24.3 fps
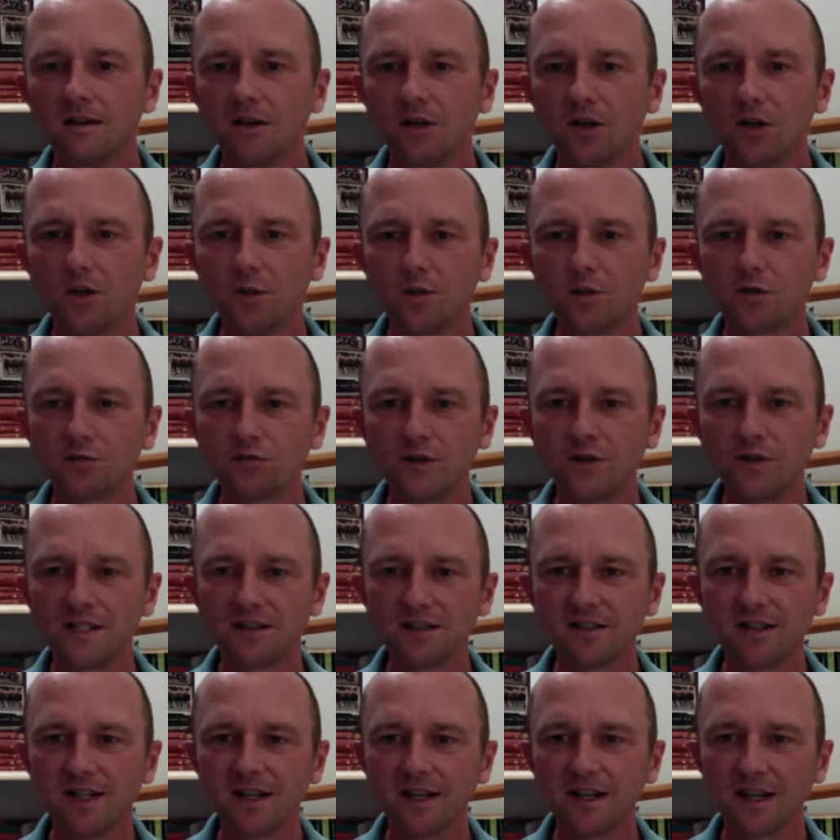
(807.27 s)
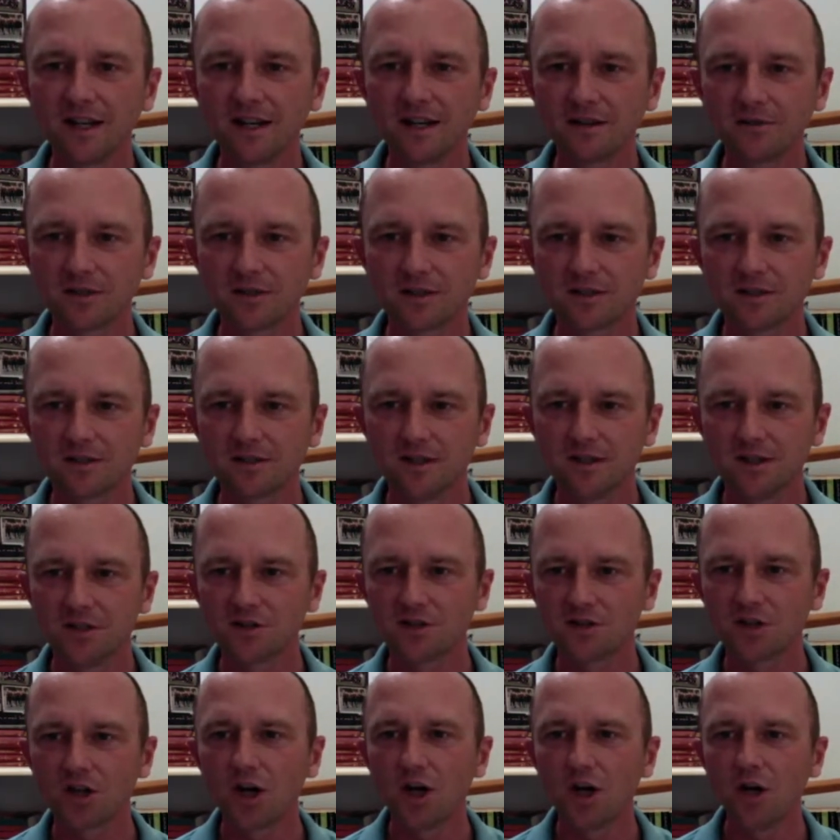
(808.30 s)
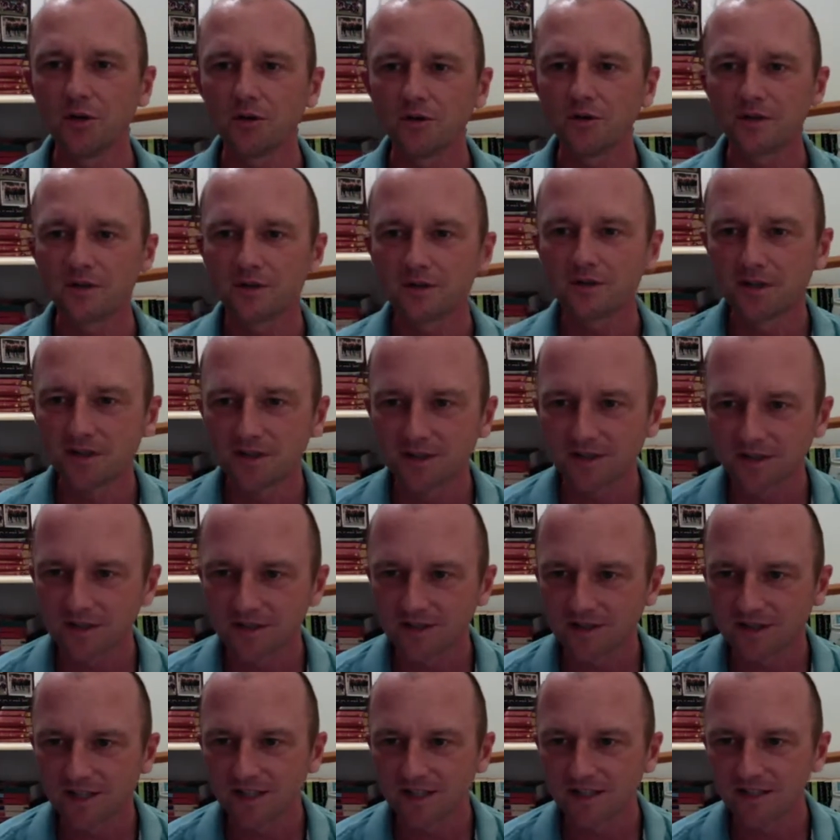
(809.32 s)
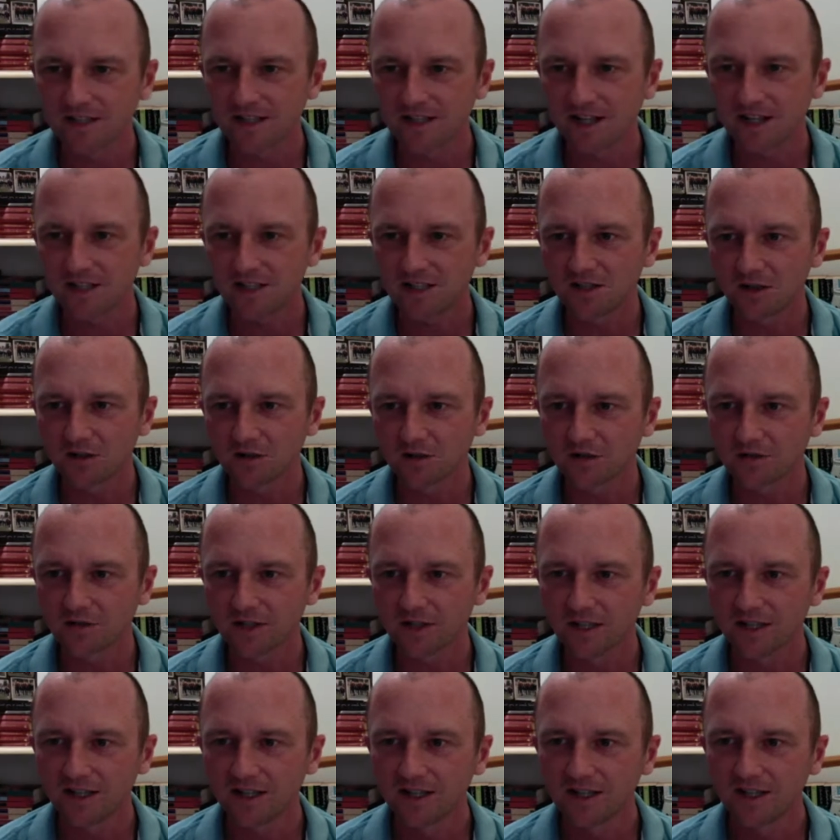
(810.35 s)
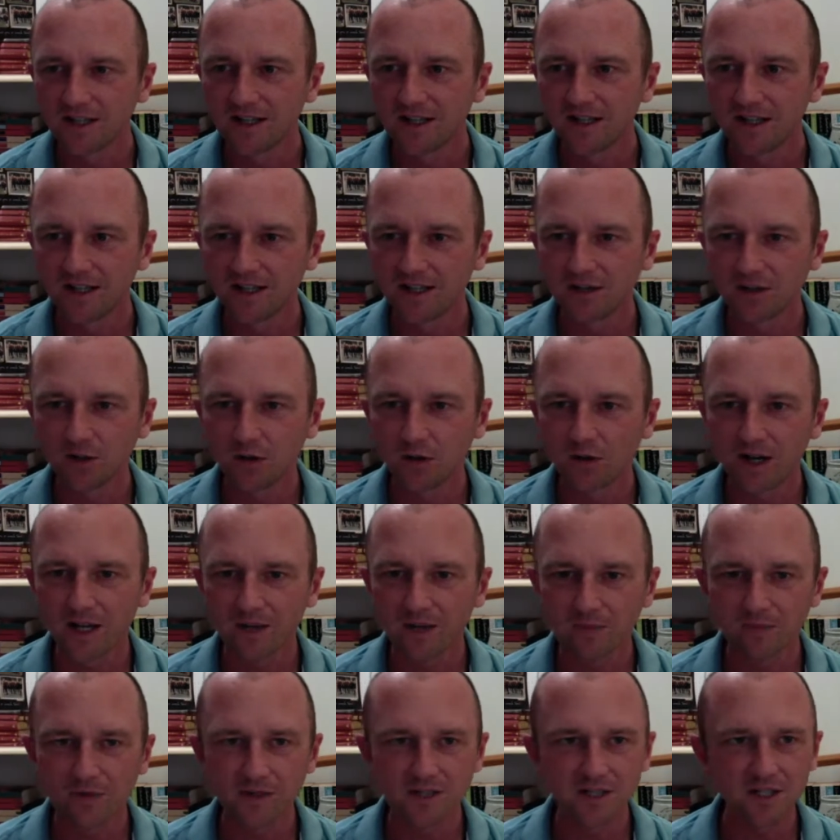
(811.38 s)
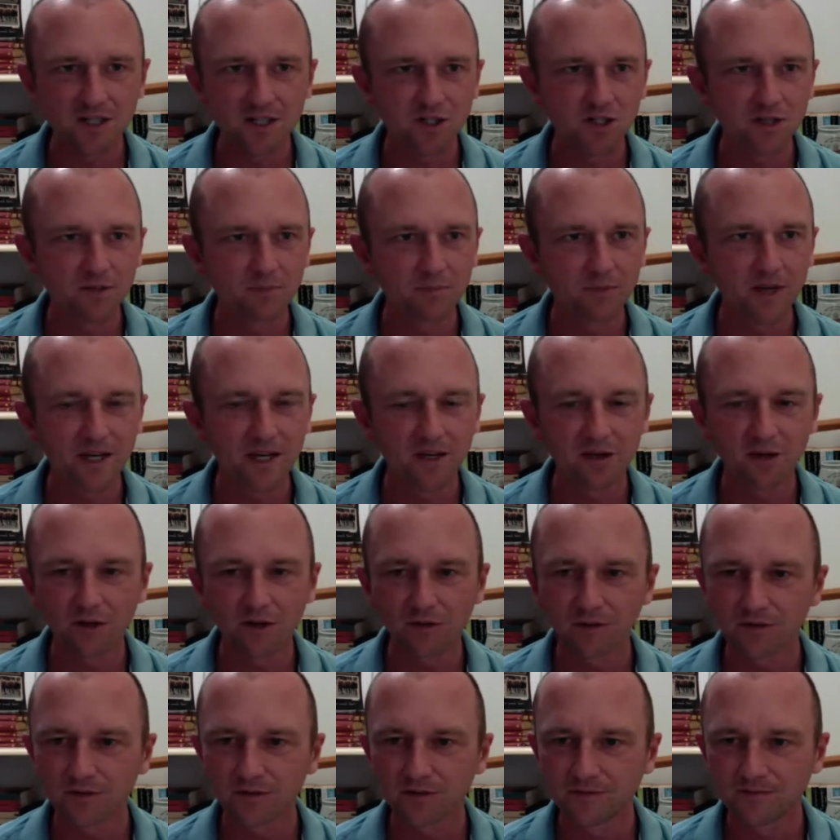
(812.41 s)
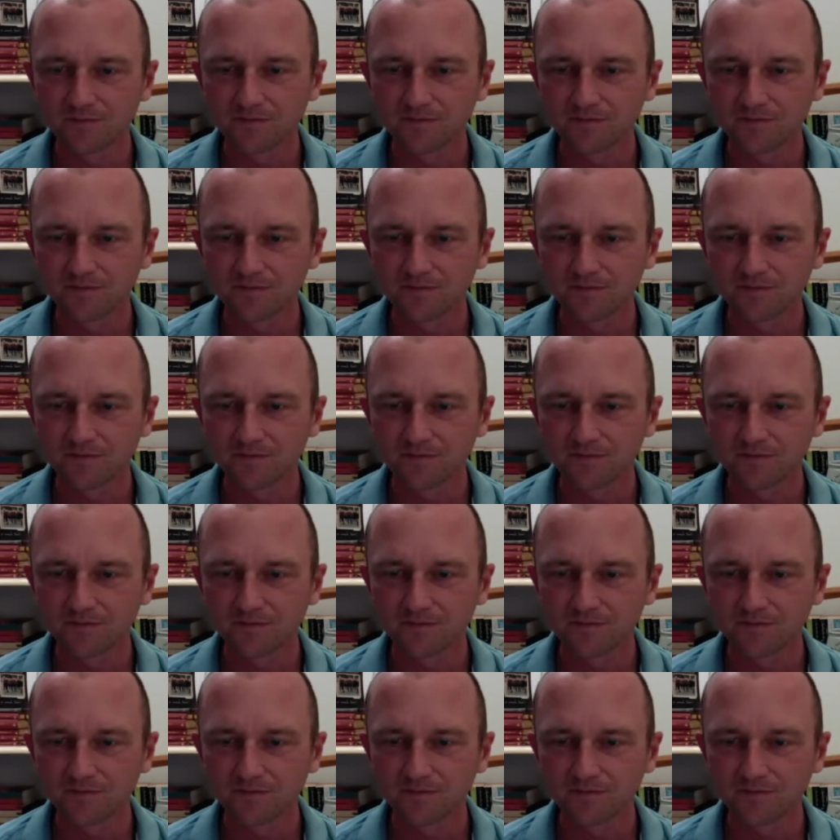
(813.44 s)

Who was recently announced as the host to succeed Sandy Toksvig in the Great British Bake Off?